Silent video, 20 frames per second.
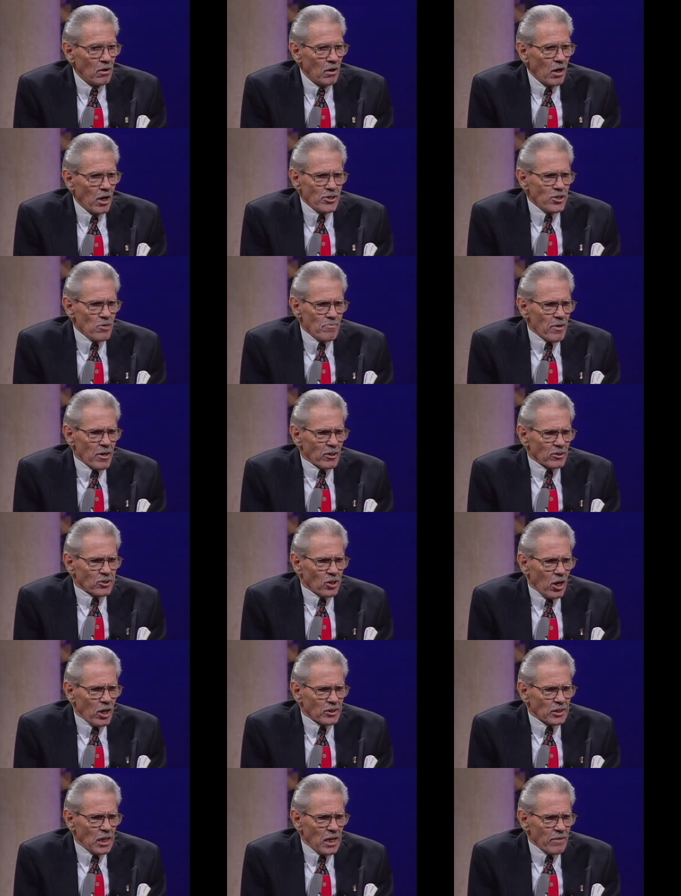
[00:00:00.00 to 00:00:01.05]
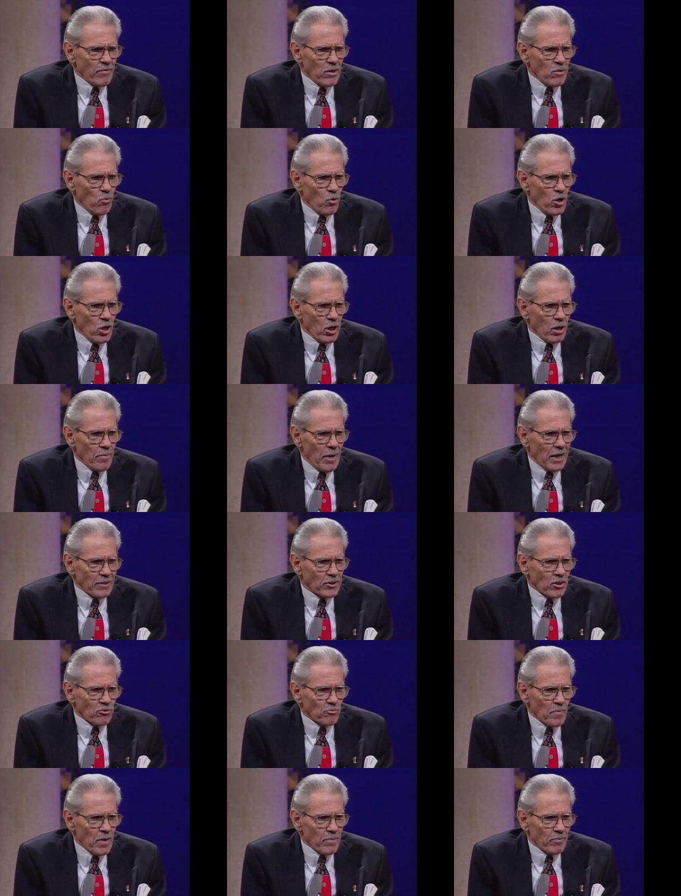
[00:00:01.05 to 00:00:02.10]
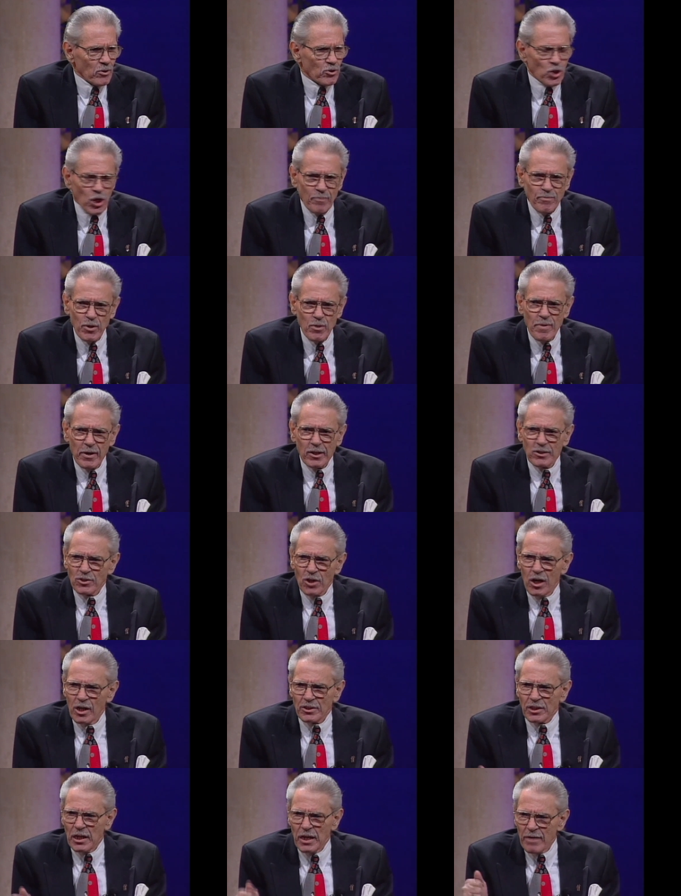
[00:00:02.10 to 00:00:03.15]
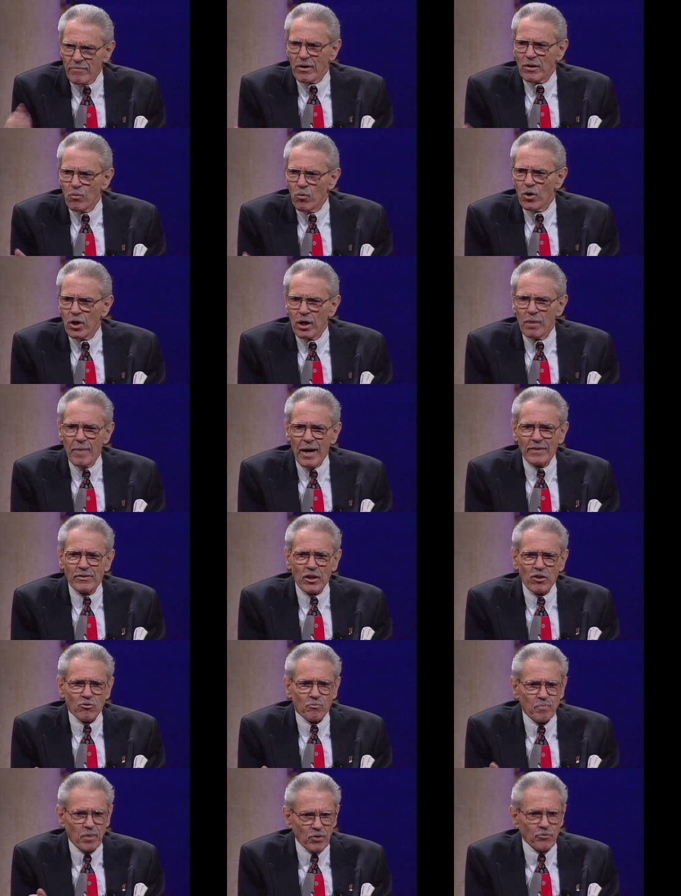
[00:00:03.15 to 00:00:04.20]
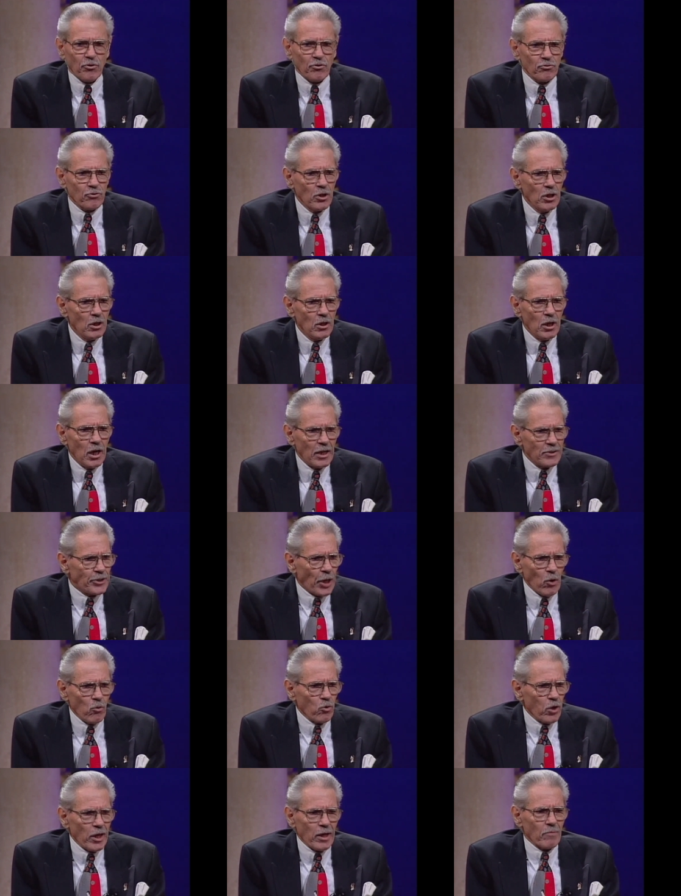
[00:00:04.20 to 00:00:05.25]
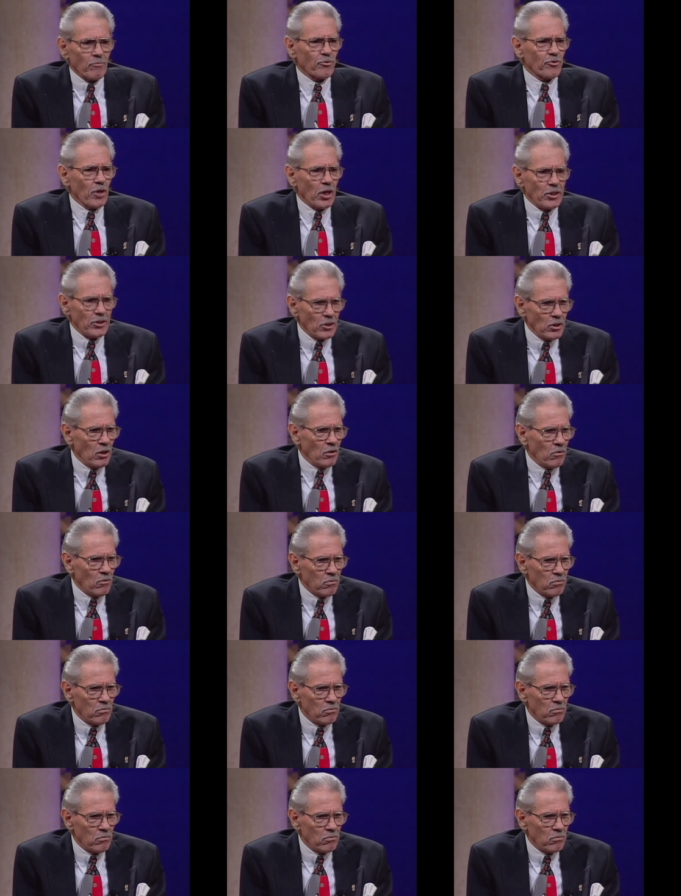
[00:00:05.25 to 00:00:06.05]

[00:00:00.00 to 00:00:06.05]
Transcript: And you better talk to everyone about this membership. You better talk to everyone about this business. And don't let them say no.